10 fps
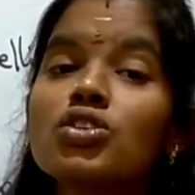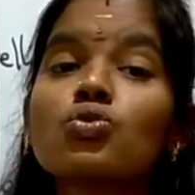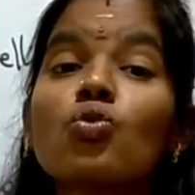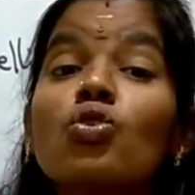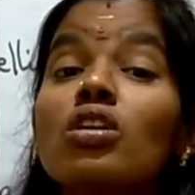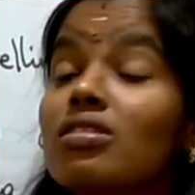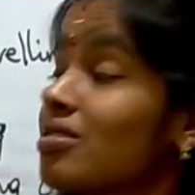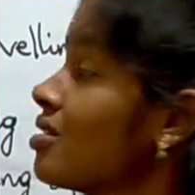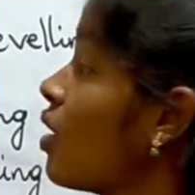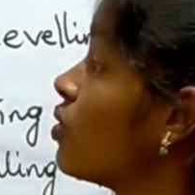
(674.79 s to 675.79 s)
So
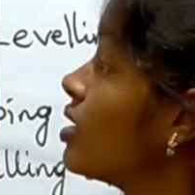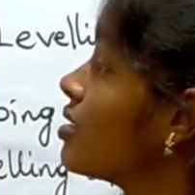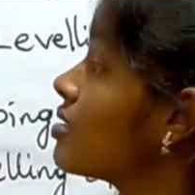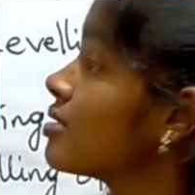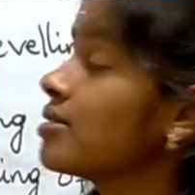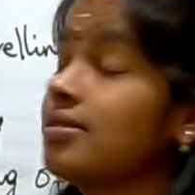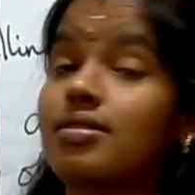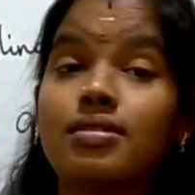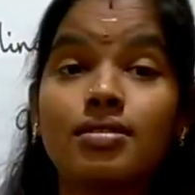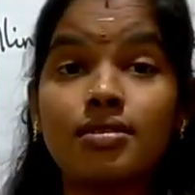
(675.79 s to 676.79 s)
this how it is
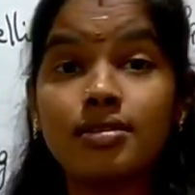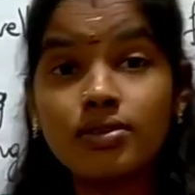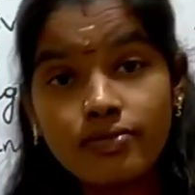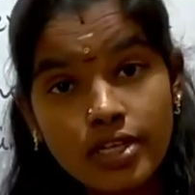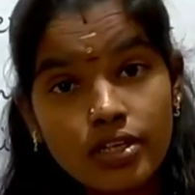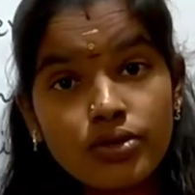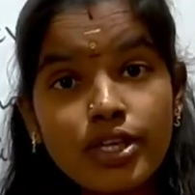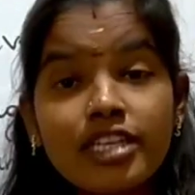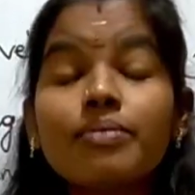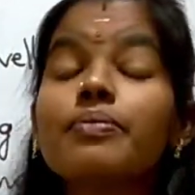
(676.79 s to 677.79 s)
we are
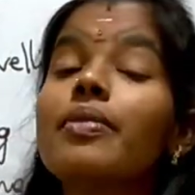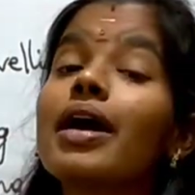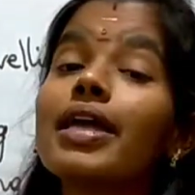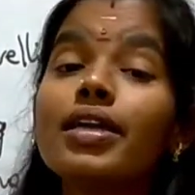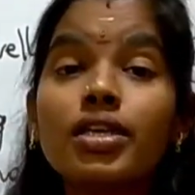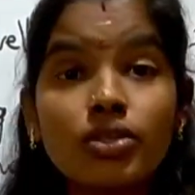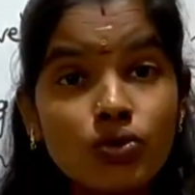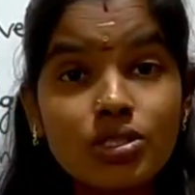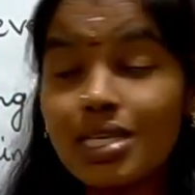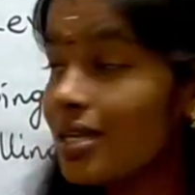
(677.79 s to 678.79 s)
doing by
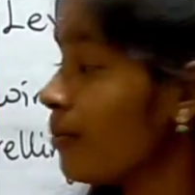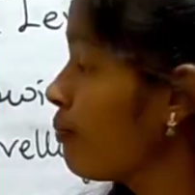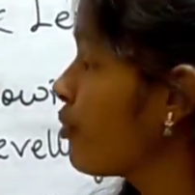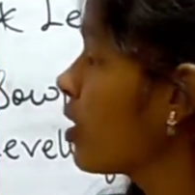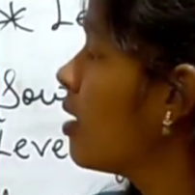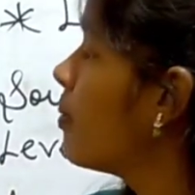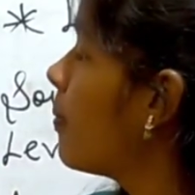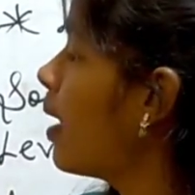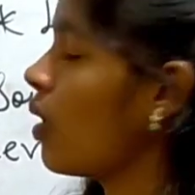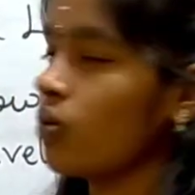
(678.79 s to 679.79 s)
using
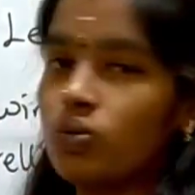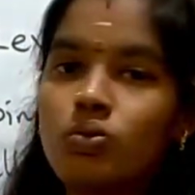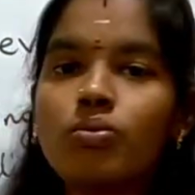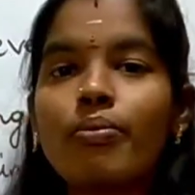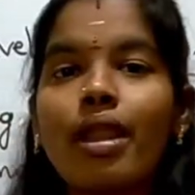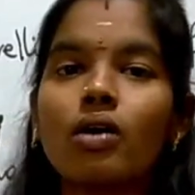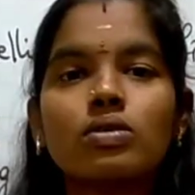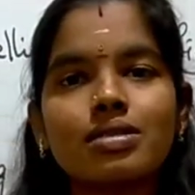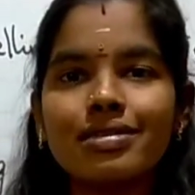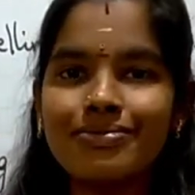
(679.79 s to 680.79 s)
plough. Plough
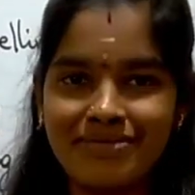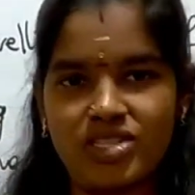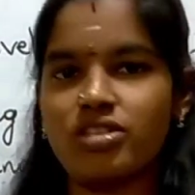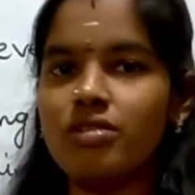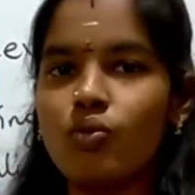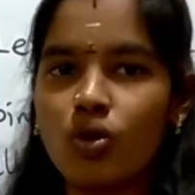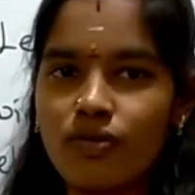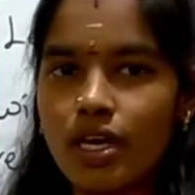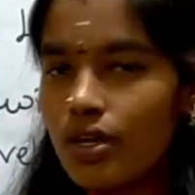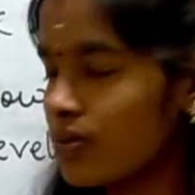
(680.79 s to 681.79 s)
is a machine
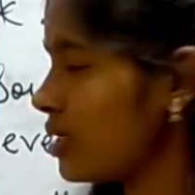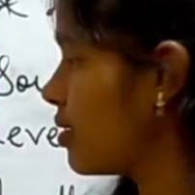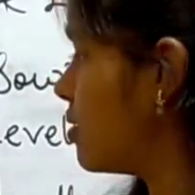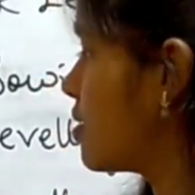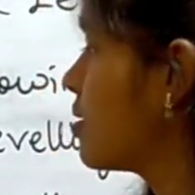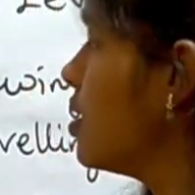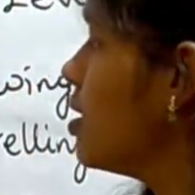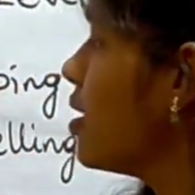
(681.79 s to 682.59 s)
what we are using that is.